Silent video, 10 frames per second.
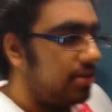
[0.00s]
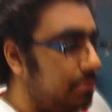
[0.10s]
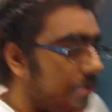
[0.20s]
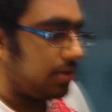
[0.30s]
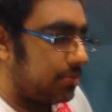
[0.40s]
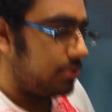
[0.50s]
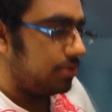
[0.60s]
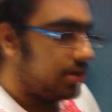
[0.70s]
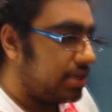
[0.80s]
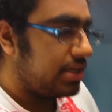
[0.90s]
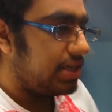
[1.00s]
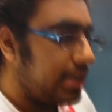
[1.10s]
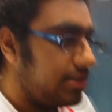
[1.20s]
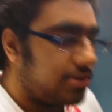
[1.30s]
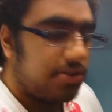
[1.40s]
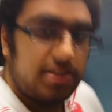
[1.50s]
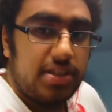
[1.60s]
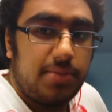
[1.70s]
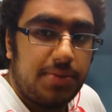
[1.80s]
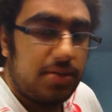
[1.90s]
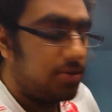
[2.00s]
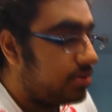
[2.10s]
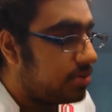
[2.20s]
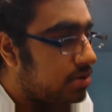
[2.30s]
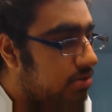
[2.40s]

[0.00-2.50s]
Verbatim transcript: on the motherboard it's on the CPU.